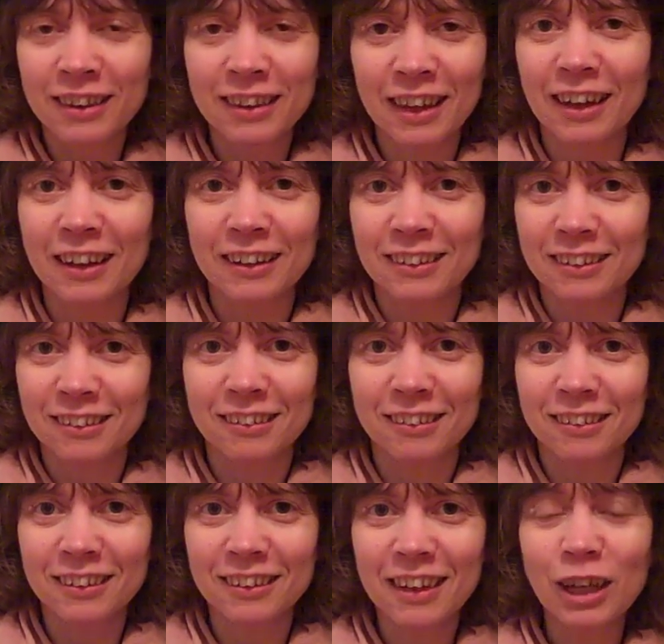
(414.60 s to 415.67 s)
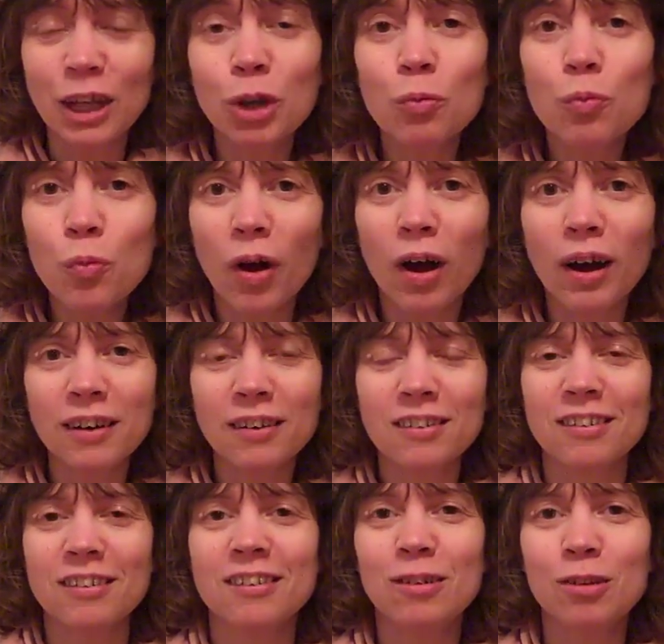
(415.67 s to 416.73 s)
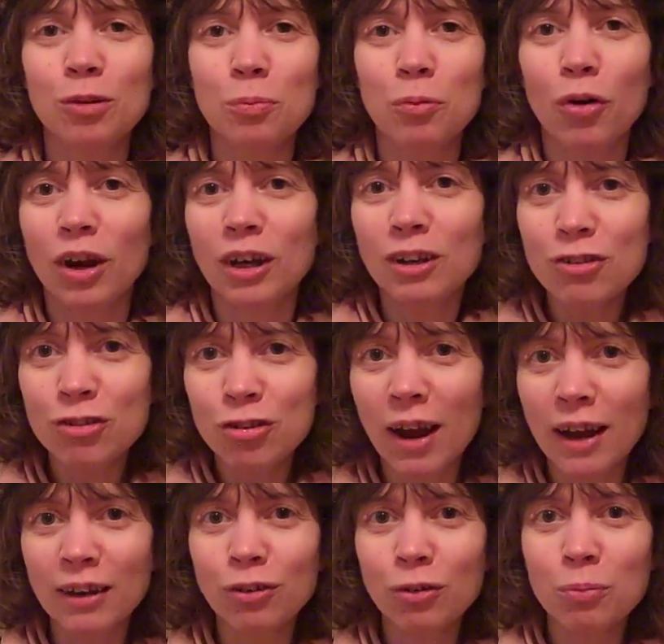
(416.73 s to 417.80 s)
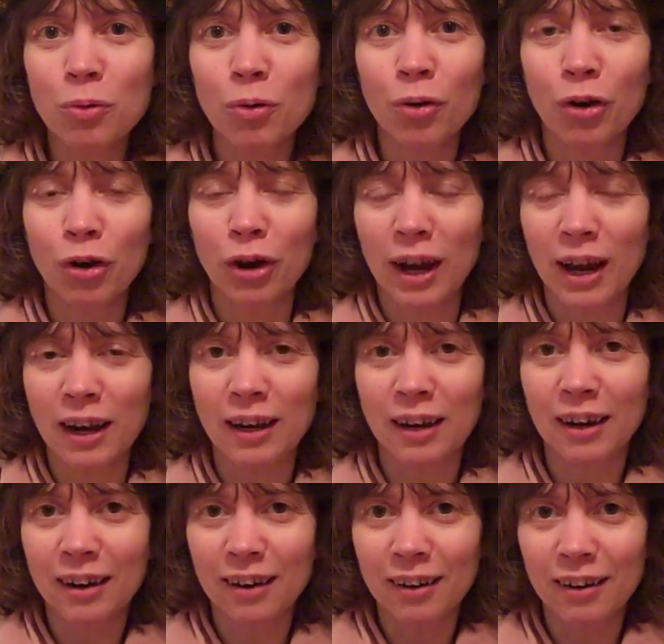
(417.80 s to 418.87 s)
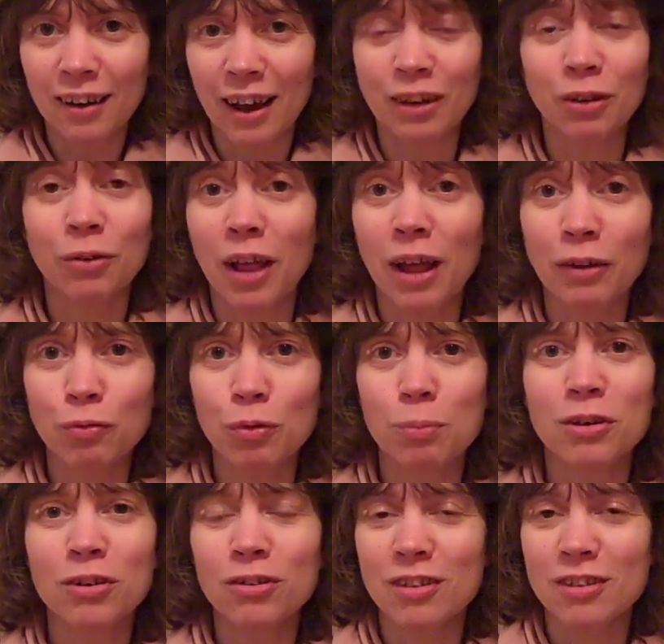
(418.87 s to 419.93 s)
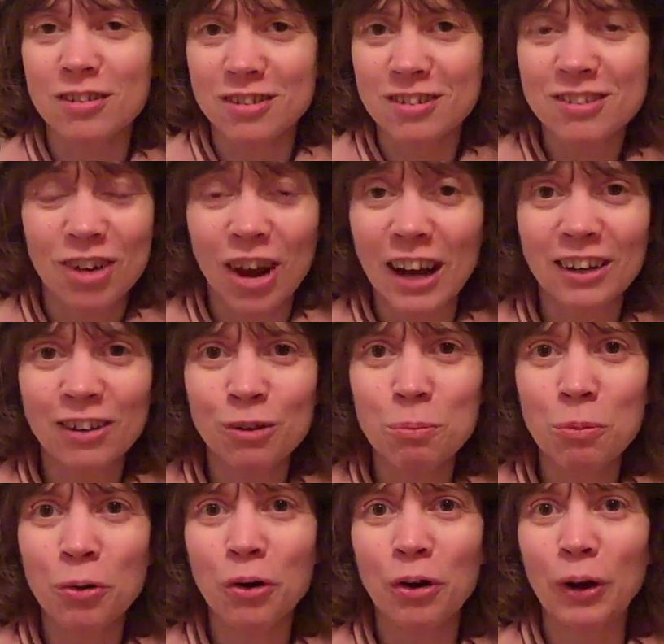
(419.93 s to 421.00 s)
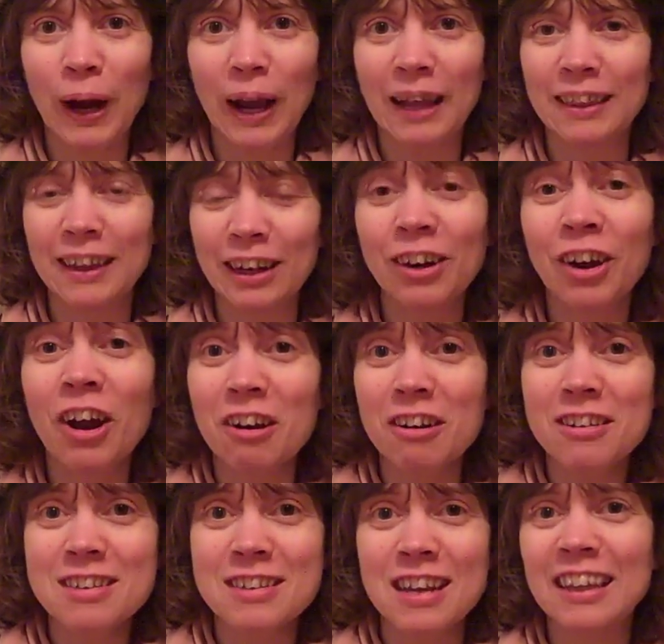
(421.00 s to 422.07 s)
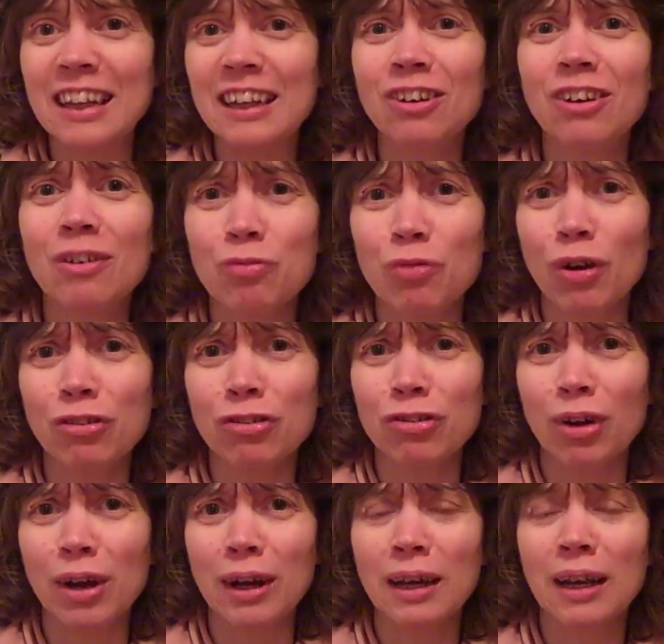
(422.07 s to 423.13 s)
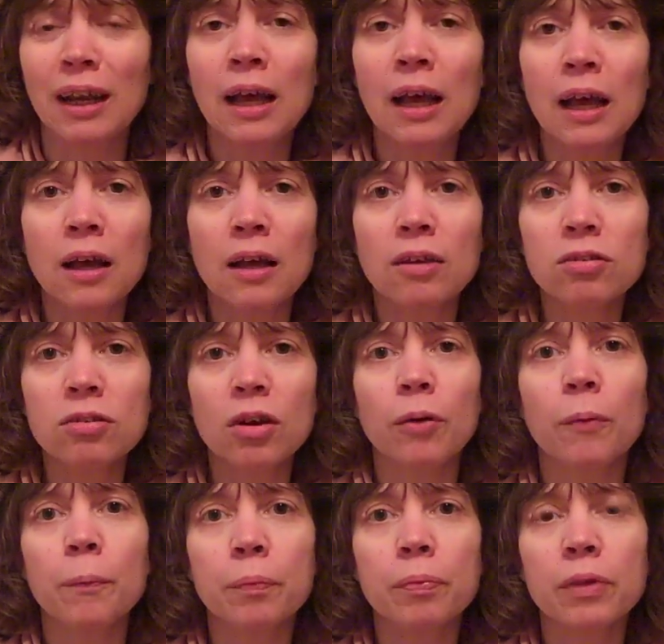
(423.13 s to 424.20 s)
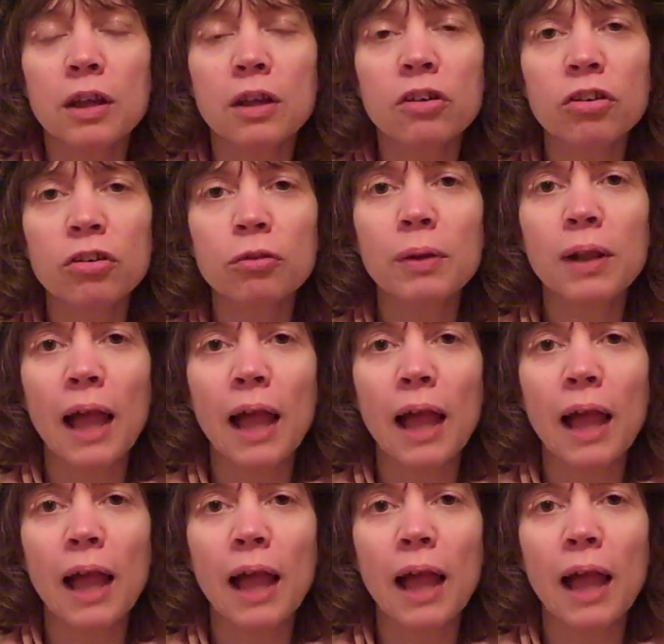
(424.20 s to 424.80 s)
that you want to do more, and you try to do more. And I know a lot of women do this. Try to do more, and then it hurts, and then you get frustrated. So just